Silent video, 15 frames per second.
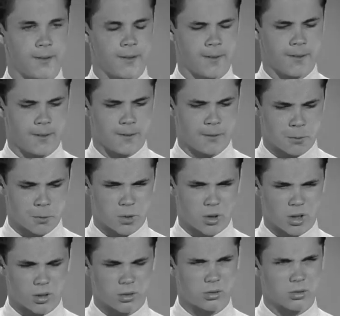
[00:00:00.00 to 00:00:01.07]

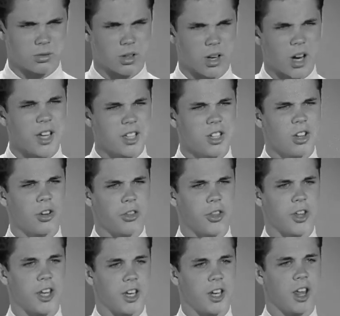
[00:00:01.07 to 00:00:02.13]
Well, I still
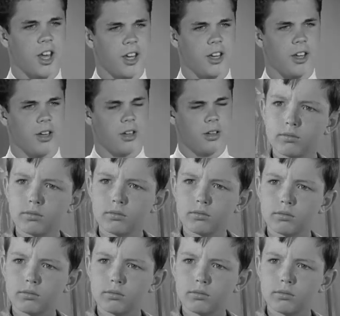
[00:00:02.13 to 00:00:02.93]
think he'd like it.